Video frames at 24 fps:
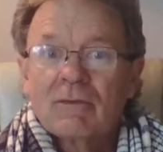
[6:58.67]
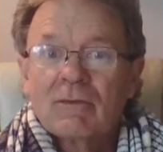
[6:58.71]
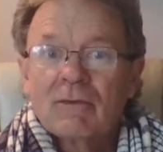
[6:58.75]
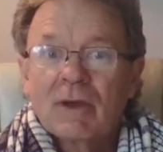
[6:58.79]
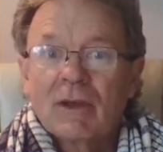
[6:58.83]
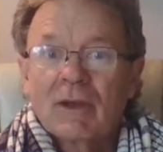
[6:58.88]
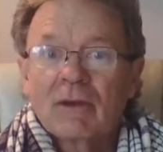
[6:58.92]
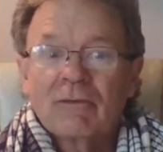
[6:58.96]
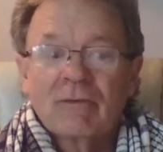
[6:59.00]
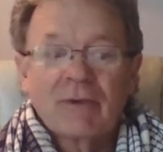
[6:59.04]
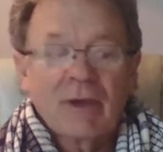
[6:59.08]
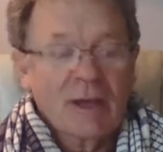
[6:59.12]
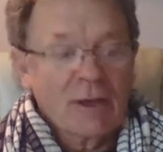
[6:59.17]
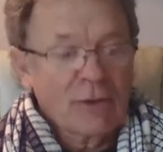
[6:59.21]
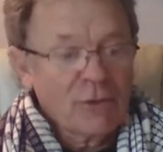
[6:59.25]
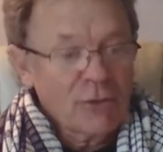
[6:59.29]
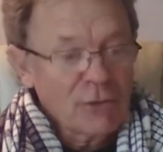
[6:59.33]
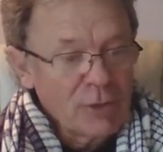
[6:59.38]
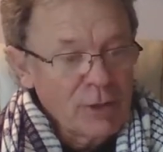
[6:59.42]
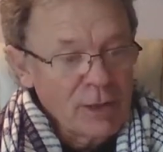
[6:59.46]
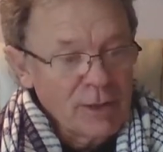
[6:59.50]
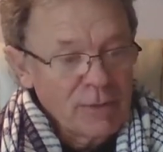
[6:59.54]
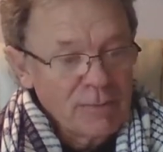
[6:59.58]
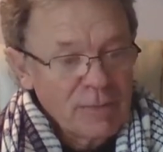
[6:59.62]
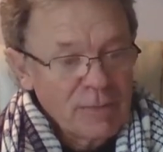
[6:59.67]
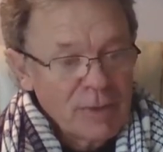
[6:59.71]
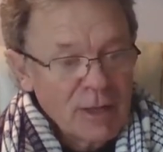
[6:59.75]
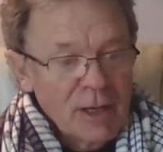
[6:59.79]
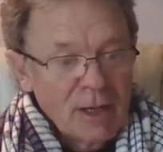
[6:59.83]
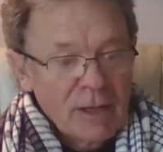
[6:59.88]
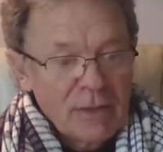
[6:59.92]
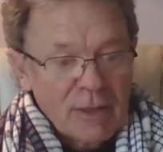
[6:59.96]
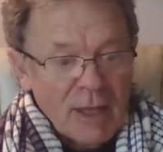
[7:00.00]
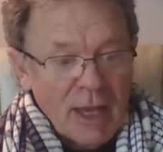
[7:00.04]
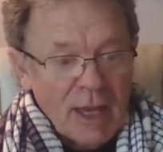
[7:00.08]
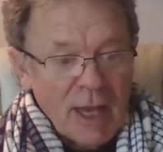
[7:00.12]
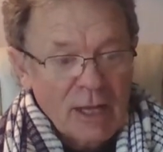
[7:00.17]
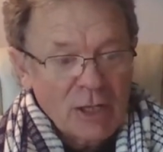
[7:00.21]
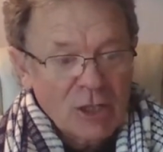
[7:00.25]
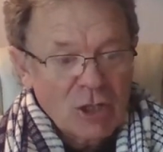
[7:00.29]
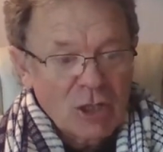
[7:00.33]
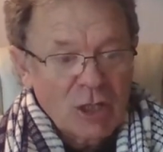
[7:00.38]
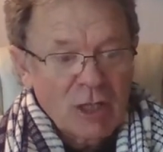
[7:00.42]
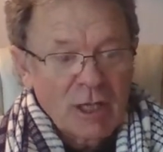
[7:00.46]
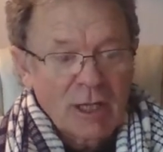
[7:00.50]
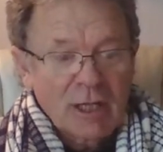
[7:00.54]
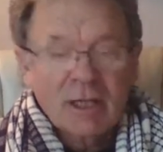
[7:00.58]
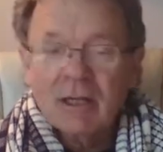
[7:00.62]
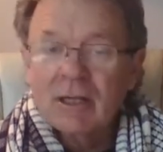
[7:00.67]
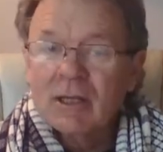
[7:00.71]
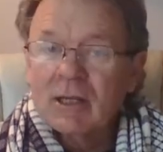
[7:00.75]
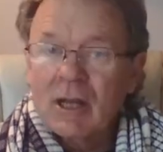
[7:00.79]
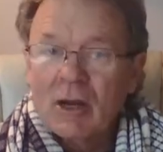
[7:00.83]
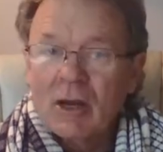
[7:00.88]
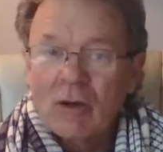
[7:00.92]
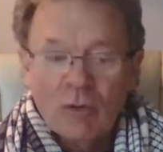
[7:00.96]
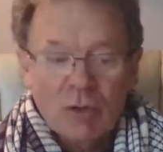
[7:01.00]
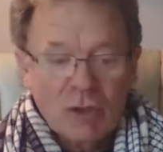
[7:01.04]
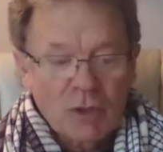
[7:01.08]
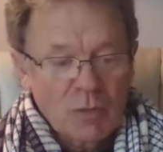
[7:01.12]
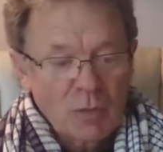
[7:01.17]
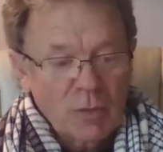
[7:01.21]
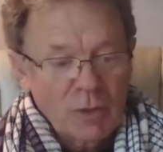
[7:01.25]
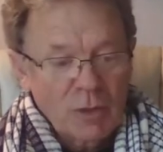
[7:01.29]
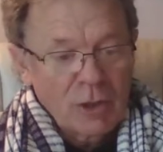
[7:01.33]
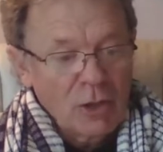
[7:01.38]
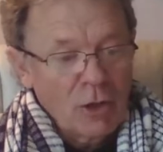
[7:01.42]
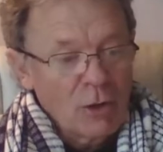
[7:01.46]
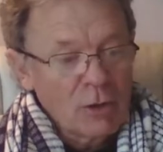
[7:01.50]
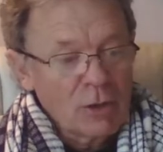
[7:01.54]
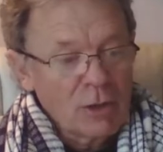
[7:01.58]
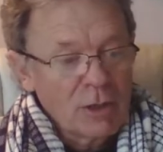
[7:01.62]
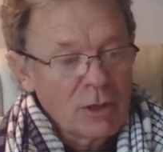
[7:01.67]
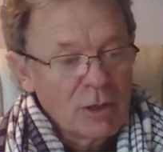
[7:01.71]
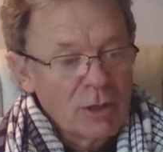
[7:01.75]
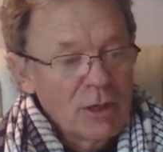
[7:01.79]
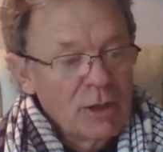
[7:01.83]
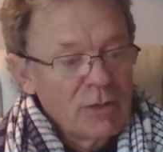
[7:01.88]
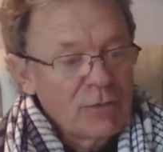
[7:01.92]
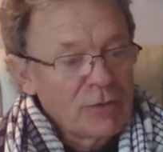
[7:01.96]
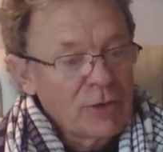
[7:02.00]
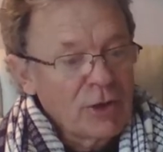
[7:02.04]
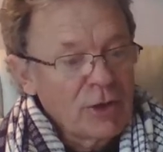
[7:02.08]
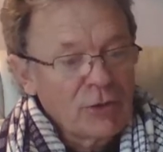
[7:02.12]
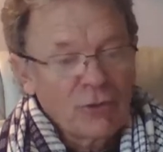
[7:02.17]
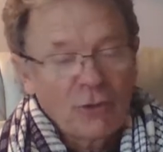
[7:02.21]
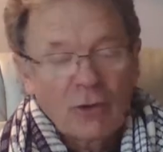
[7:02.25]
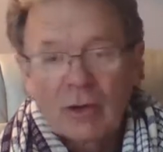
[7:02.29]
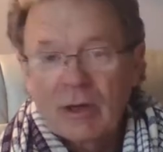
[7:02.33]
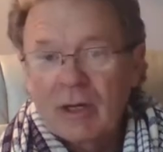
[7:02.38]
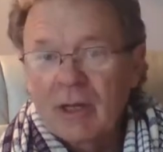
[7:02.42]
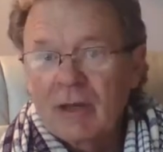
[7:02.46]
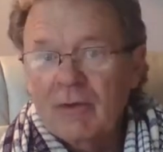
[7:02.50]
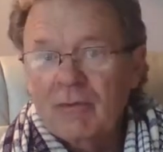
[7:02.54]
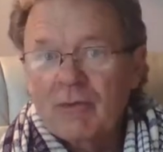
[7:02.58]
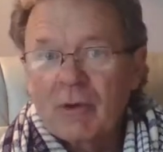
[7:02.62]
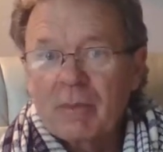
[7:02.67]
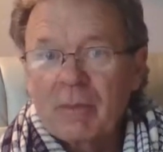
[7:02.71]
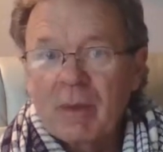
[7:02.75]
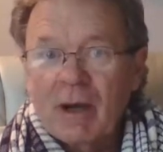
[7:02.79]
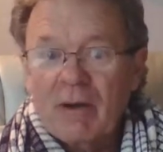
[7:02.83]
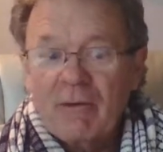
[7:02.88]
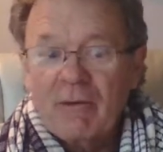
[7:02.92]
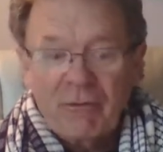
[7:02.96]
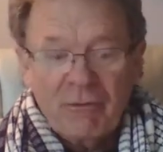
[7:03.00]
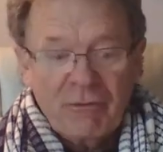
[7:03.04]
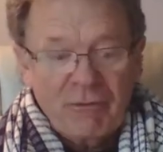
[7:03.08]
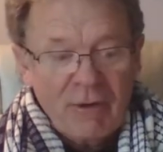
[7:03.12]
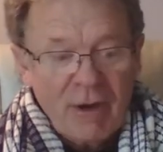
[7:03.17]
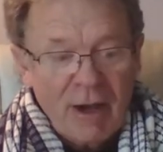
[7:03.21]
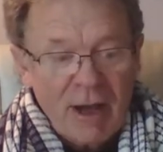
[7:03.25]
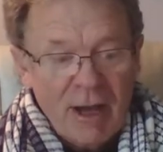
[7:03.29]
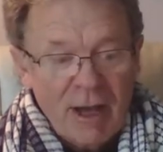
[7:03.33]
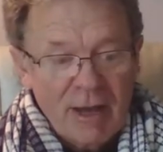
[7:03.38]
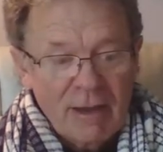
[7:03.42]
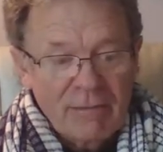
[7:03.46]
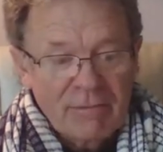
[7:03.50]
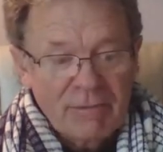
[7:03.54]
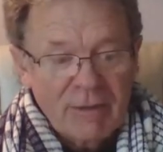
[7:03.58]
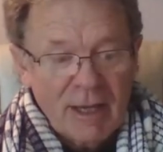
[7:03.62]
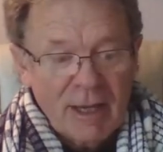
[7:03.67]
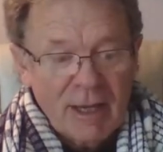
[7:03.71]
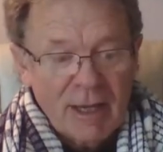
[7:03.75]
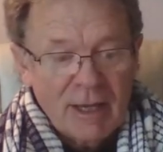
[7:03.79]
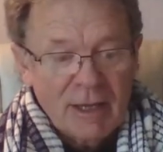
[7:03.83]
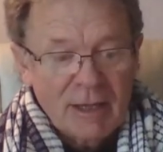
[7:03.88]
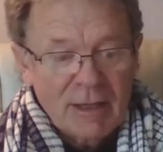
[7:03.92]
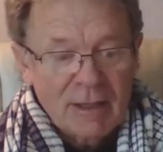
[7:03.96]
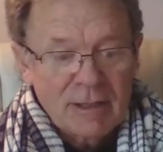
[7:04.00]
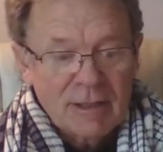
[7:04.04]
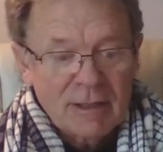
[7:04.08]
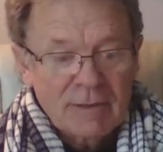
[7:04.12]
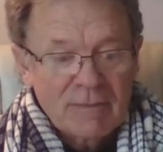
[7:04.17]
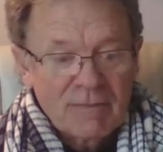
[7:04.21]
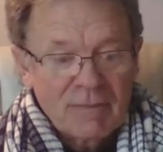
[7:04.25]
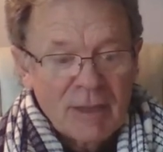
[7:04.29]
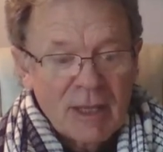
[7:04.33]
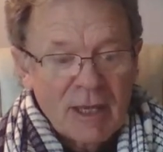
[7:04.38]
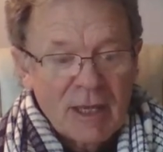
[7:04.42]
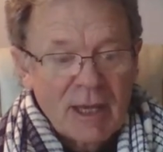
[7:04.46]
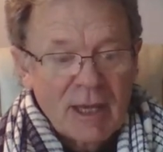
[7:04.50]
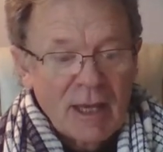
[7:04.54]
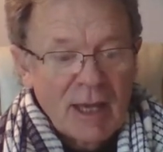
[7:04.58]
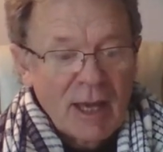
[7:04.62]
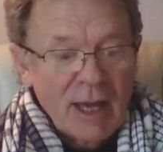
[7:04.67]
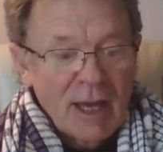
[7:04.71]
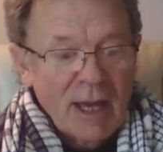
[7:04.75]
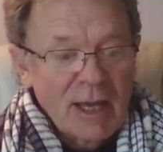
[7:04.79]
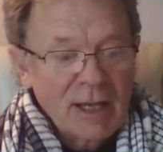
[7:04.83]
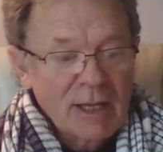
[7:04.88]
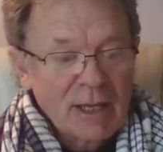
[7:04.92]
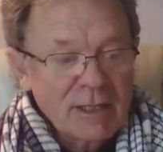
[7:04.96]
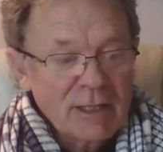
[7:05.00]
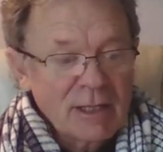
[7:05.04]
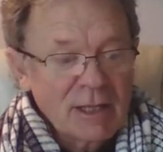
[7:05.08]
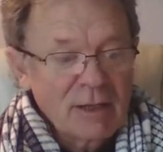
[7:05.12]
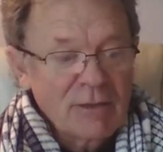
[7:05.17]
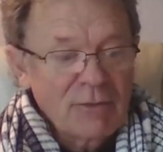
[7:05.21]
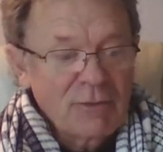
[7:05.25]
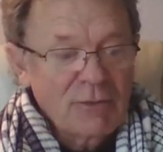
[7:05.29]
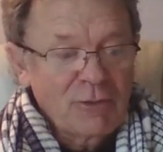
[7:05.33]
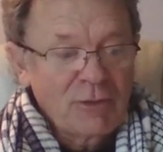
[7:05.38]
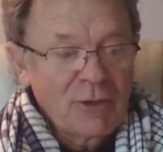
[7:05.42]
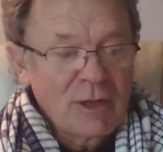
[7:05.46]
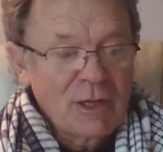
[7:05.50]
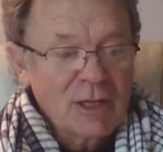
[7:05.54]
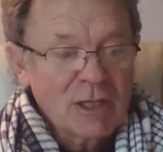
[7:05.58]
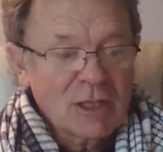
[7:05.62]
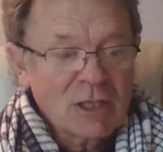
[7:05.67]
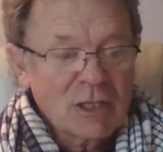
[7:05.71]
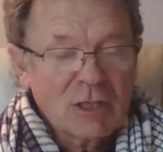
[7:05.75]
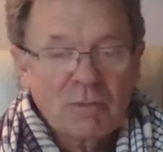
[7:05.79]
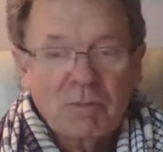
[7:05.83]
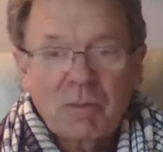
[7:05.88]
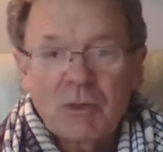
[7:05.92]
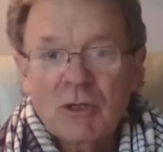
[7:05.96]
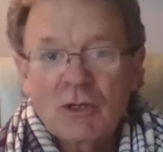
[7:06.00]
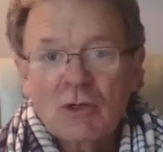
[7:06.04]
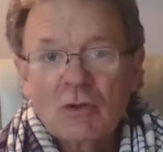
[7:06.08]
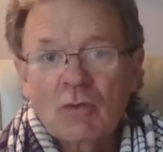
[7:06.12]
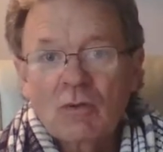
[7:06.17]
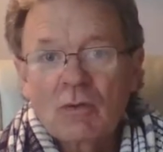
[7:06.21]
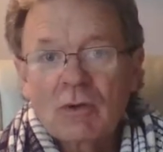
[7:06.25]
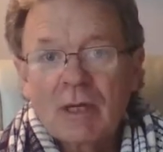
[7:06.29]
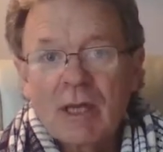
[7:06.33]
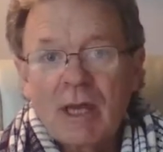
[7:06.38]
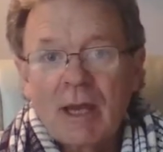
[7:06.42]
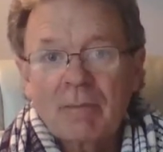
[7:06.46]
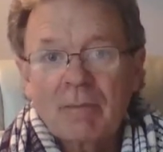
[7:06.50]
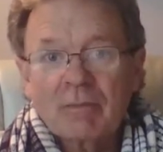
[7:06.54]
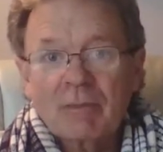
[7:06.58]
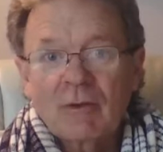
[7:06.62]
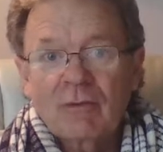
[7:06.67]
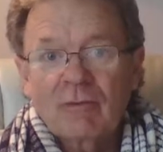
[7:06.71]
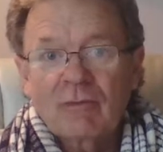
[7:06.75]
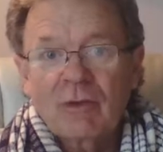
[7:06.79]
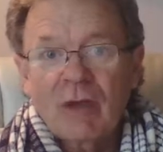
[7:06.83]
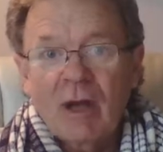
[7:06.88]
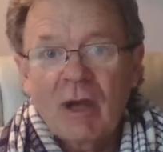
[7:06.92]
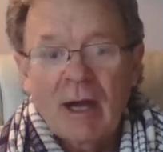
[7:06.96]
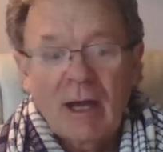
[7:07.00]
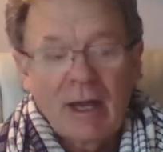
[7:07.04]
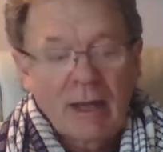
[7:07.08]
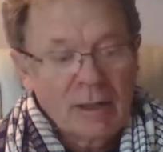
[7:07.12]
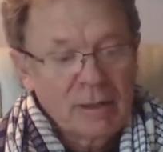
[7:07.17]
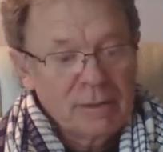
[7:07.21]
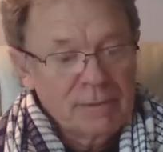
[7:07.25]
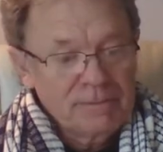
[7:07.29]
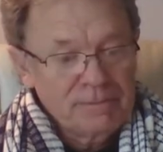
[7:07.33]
Fun fact 3. The hatchling nourished yolk does not eat for about five days and is then fed a special captive diet.